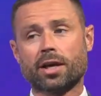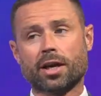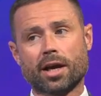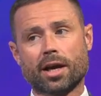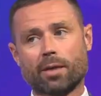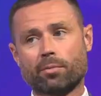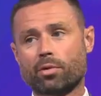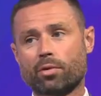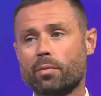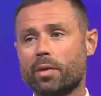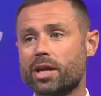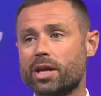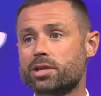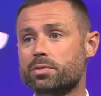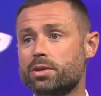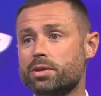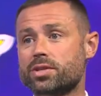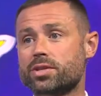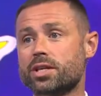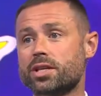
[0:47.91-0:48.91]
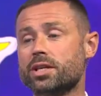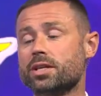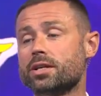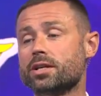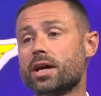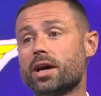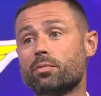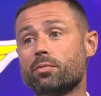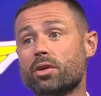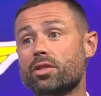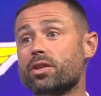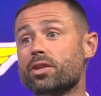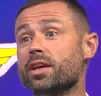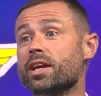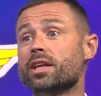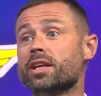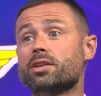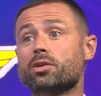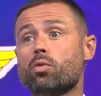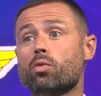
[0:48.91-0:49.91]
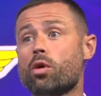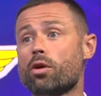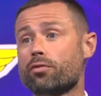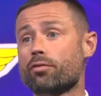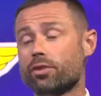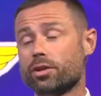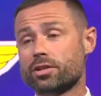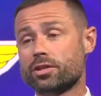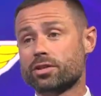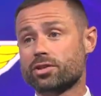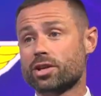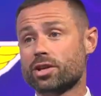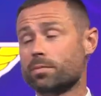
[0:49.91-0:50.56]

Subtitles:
remains to be seen, and whether they can get to the quarterfinals.